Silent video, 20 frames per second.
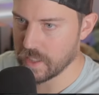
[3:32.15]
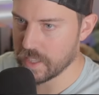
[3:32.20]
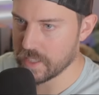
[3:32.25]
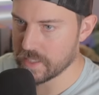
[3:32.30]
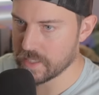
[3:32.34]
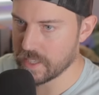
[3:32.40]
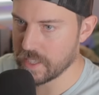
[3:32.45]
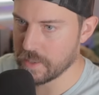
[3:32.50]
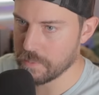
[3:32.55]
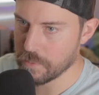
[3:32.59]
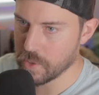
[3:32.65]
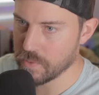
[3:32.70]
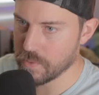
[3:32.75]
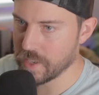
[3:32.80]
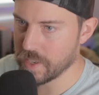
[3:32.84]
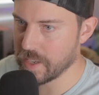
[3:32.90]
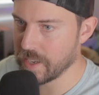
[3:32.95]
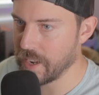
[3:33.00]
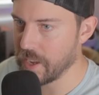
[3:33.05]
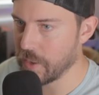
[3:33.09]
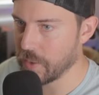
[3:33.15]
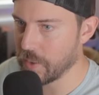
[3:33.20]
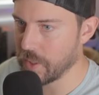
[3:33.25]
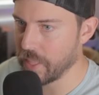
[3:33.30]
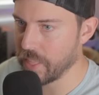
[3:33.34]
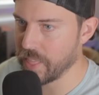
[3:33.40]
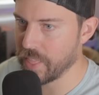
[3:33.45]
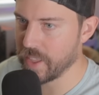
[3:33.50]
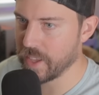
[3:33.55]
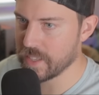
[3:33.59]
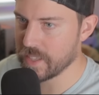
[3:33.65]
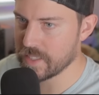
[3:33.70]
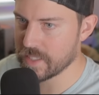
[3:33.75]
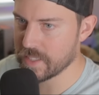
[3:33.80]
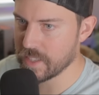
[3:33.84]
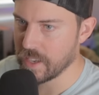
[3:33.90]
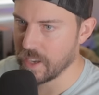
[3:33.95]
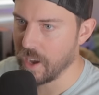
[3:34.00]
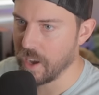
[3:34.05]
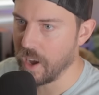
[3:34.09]
Let's keep moving. Now,
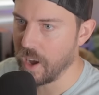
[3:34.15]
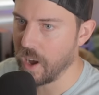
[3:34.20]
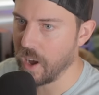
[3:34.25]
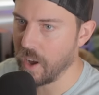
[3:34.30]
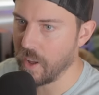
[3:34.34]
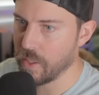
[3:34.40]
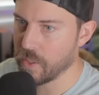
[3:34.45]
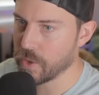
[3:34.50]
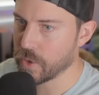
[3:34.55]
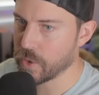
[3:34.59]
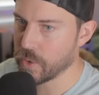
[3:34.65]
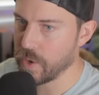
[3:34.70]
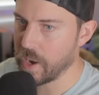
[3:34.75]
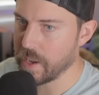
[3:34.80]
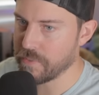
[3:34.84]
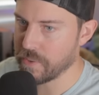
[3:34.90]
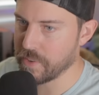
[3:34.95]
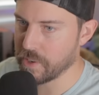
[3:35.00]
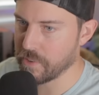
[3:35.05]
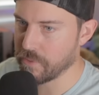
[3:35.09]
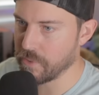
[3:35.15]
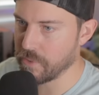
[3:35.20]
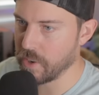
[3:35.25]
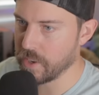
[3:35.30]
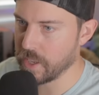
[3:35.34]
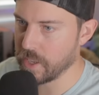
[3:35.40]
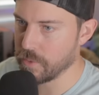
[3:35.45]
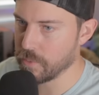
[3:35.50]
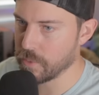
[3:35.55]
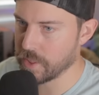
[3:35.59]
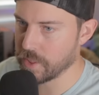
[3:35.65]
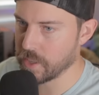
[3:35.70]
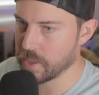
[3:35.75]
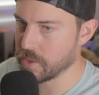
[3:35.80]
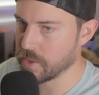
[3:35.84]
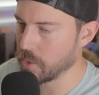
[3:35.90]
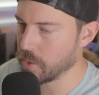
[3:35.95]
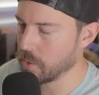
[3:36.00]
this holographic front end with the